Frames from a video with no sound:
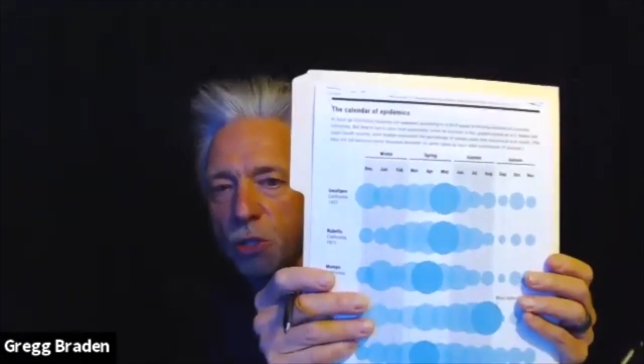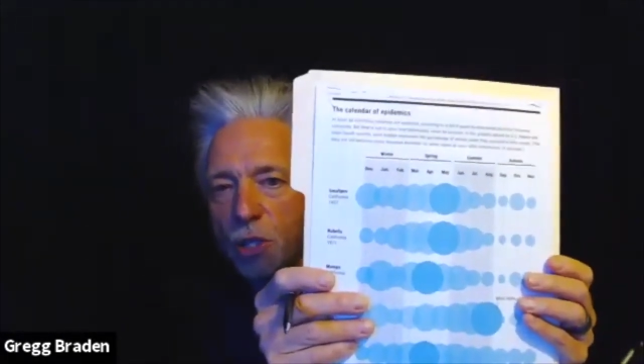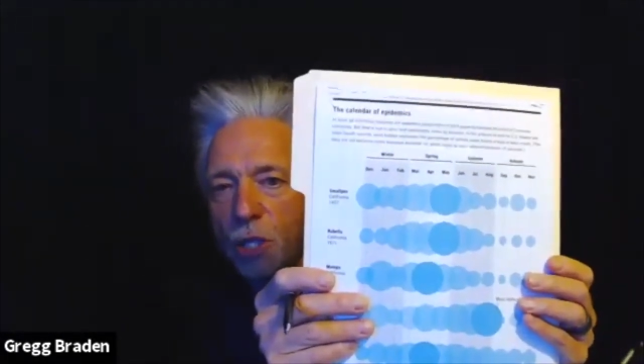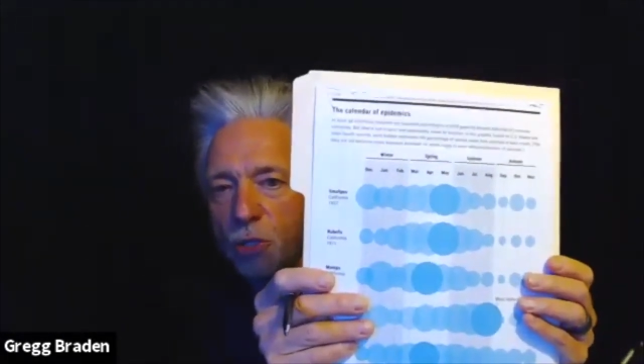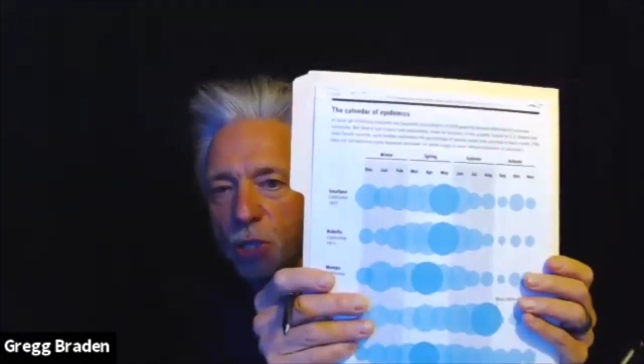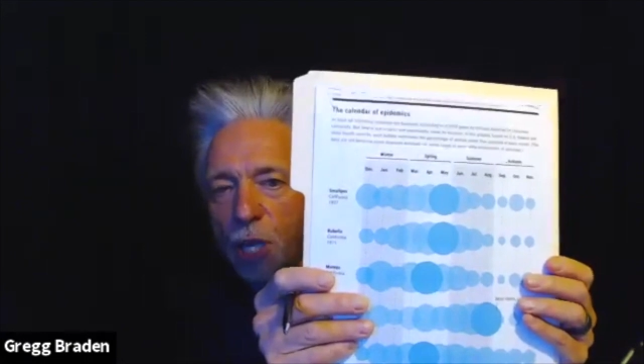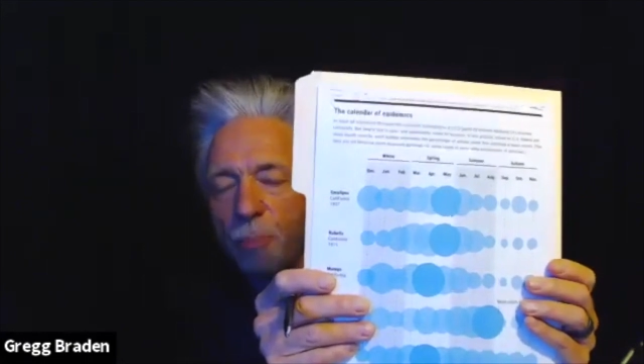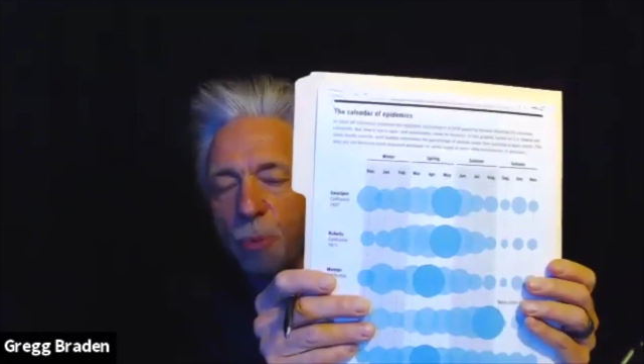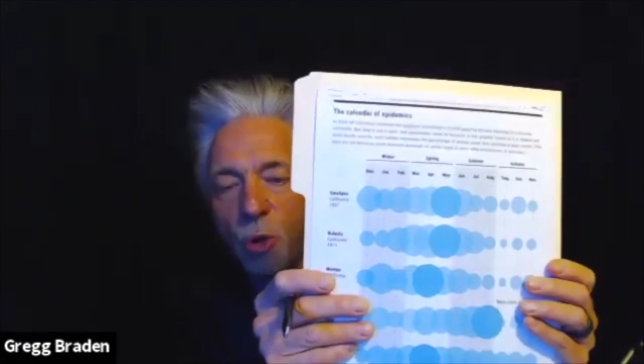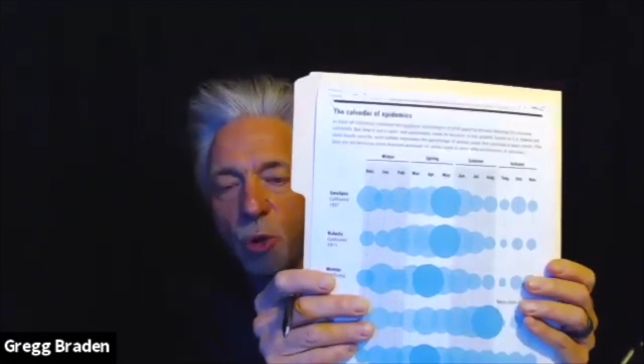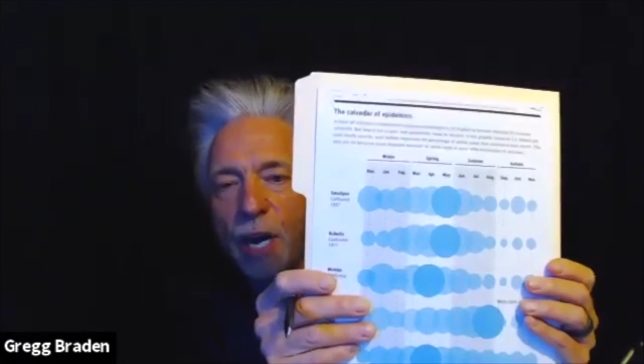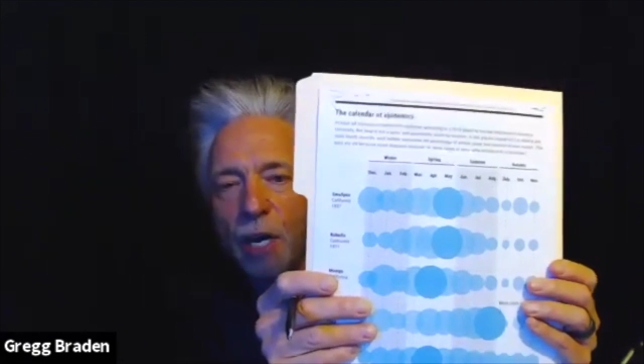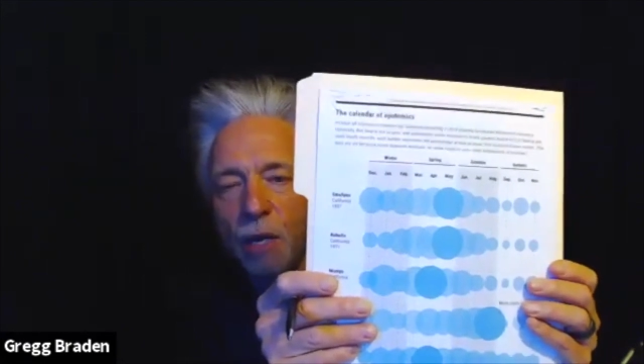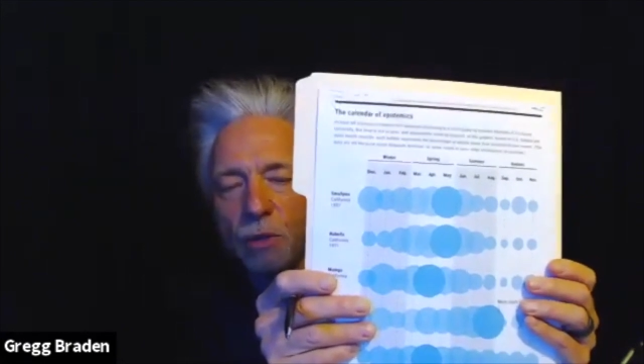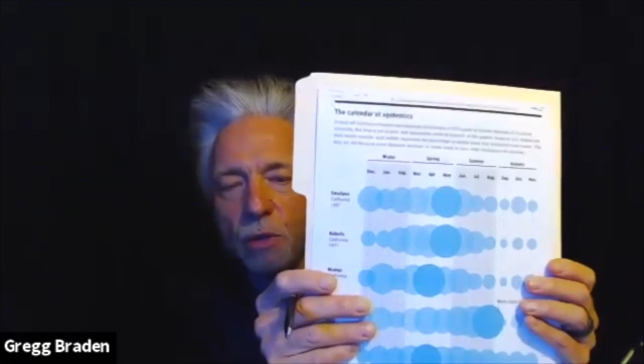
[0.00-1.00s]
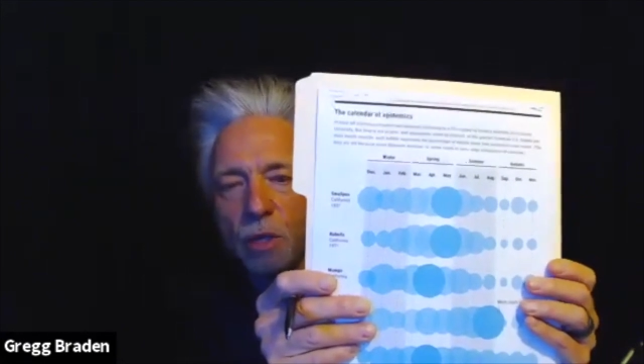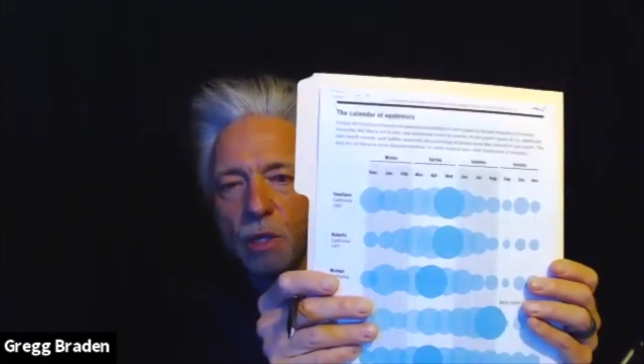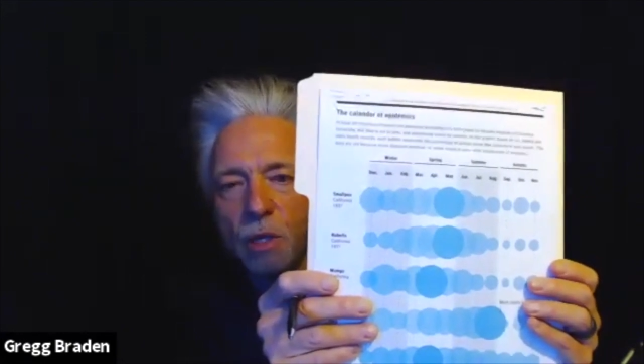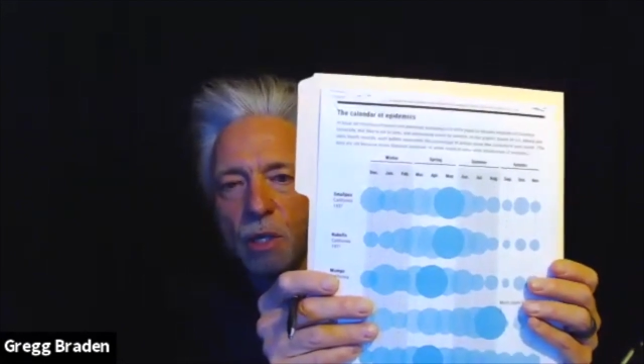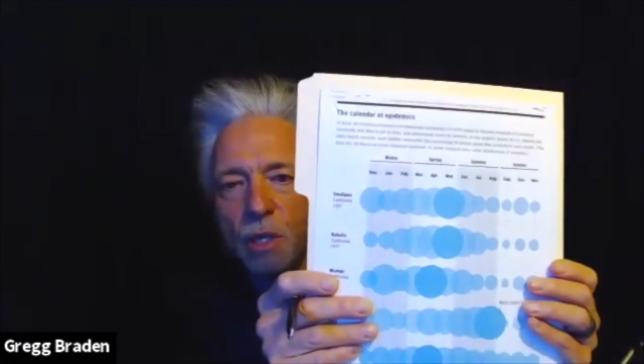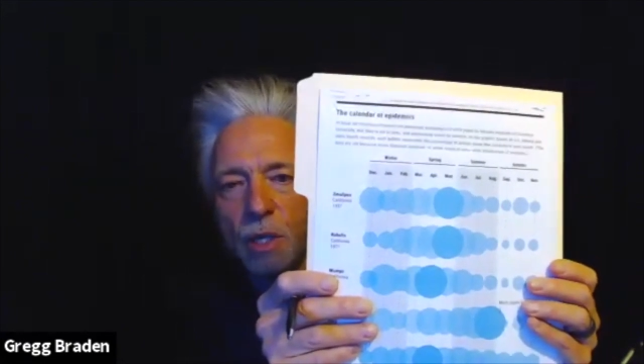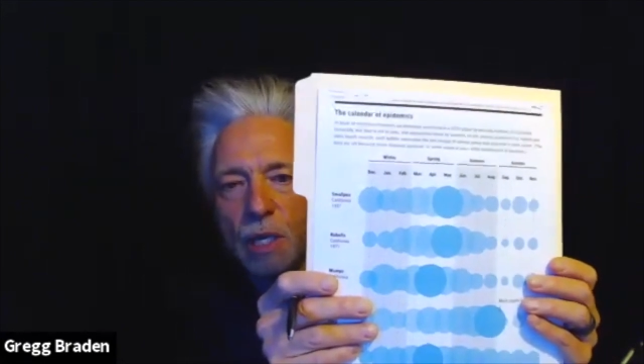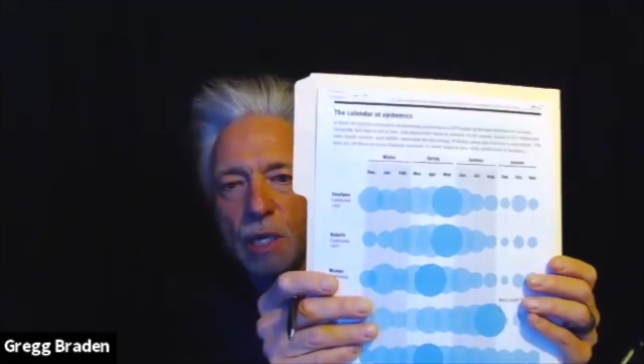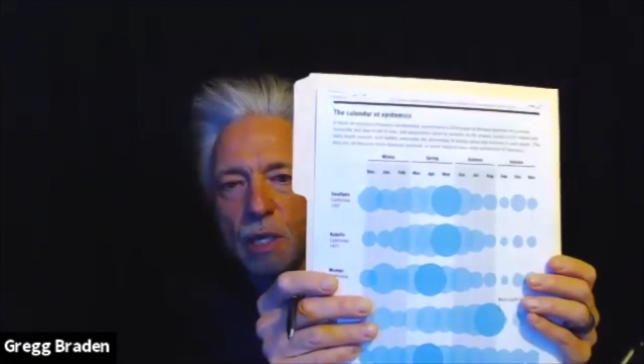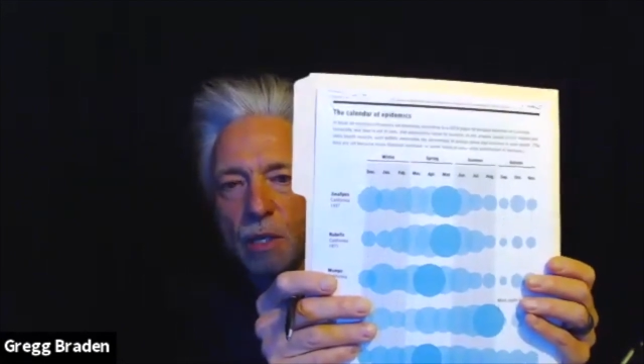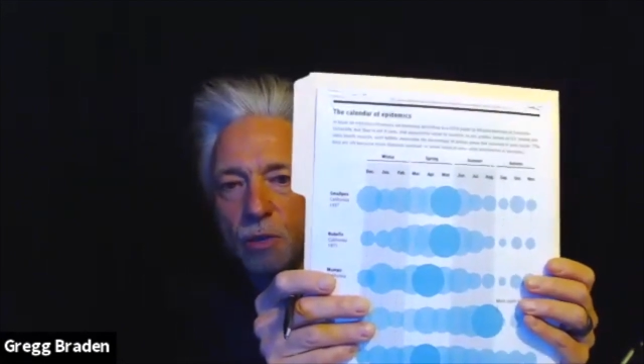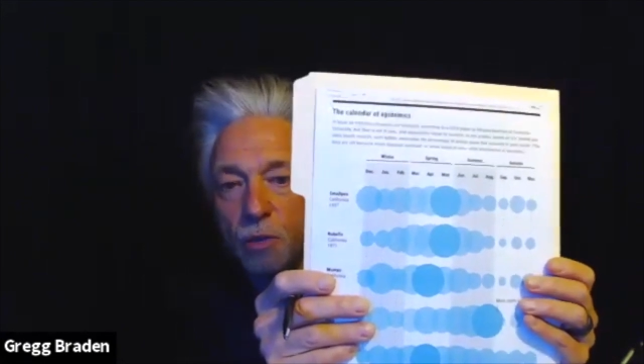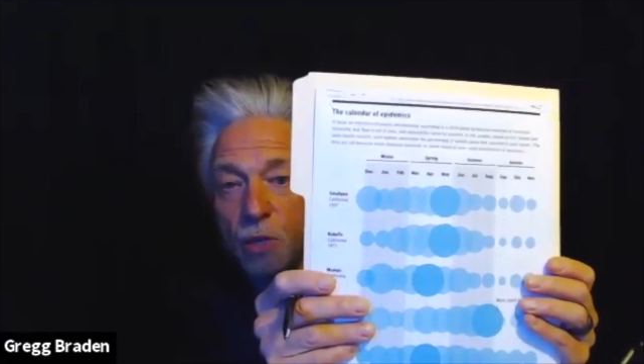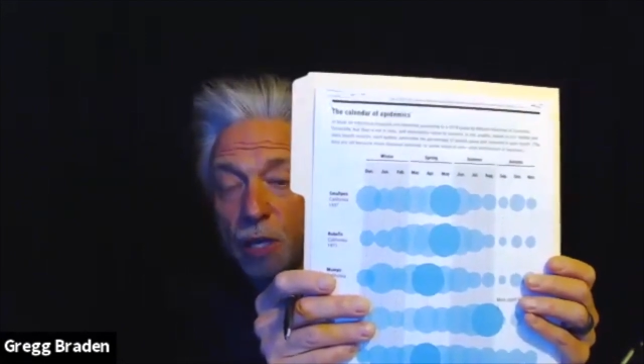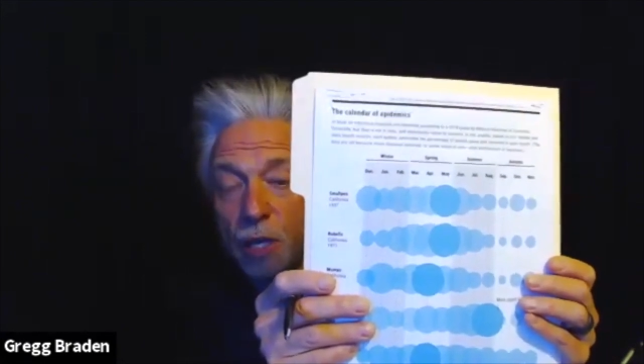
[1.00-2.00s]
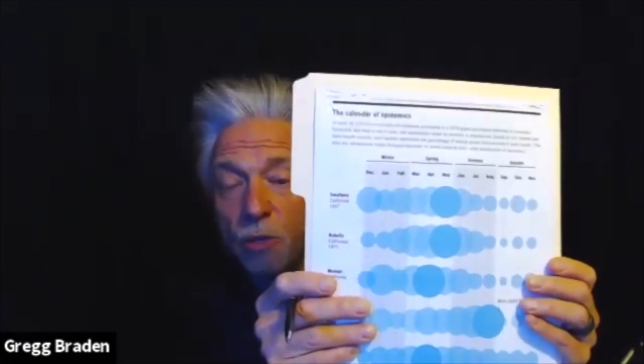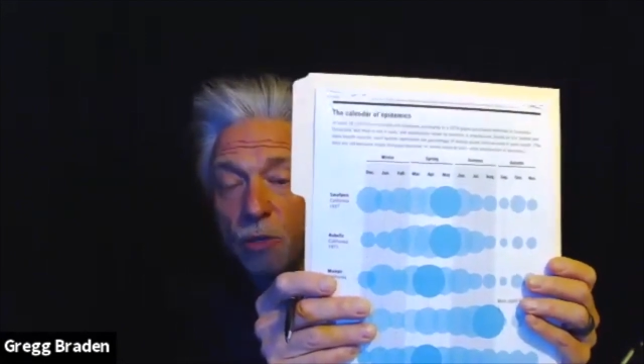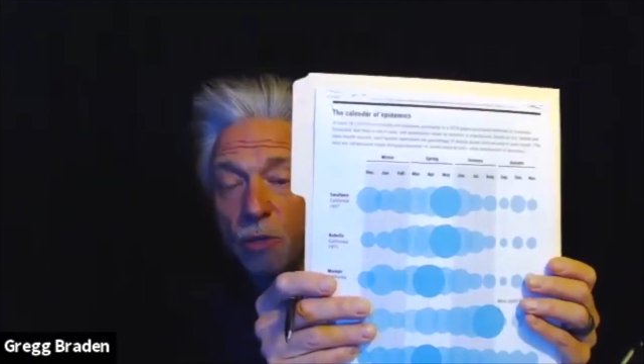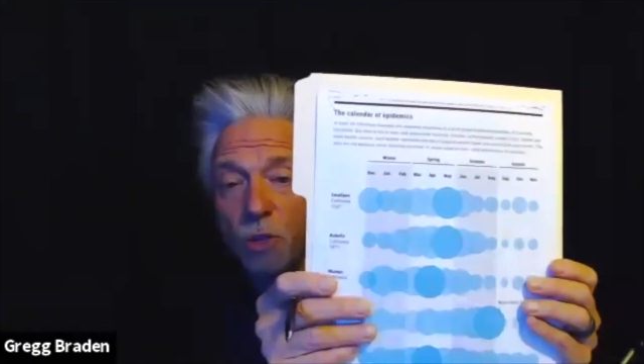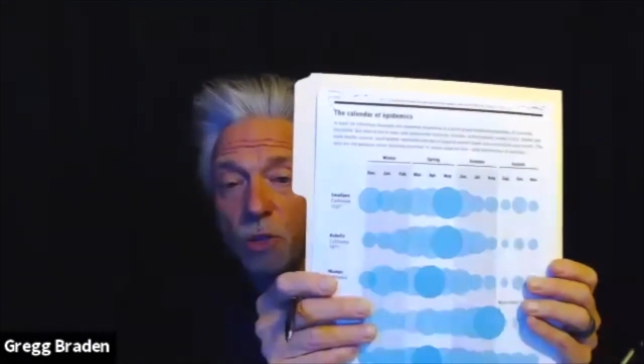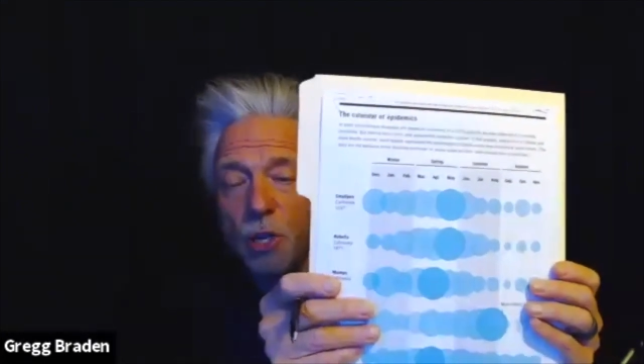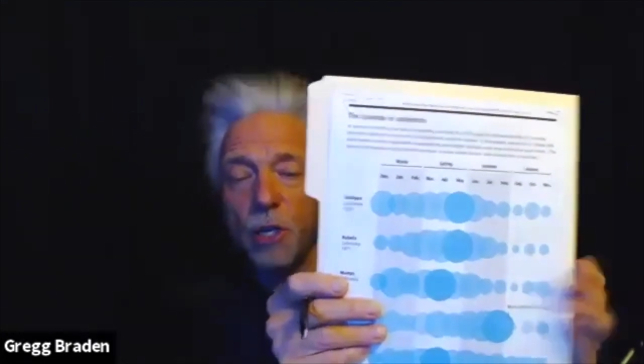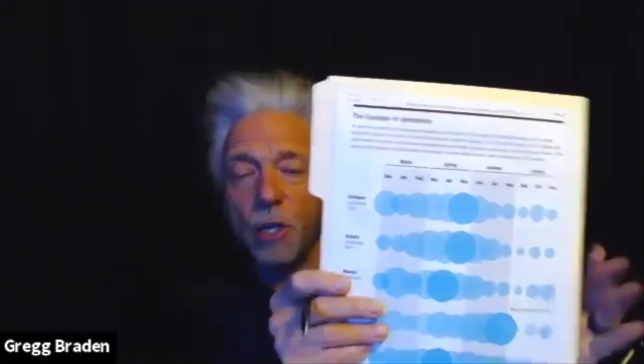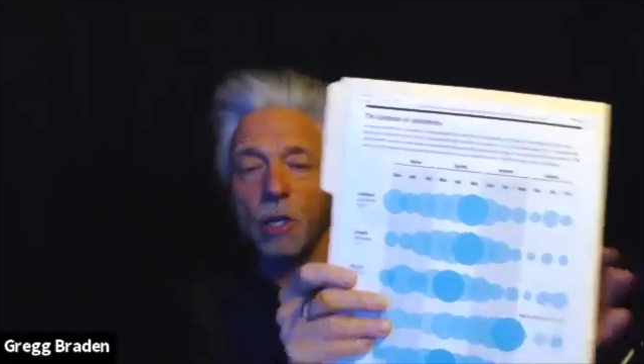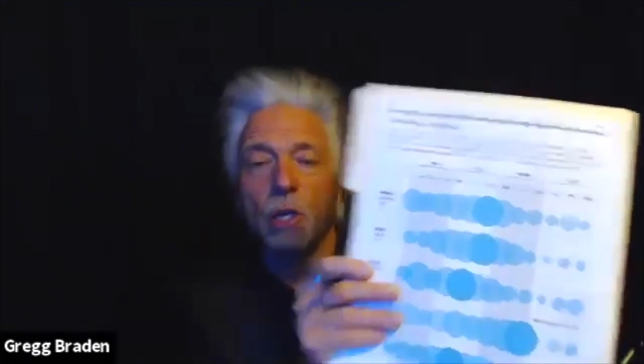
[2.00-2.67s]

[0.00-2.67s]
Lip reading: they taper out to end of the year.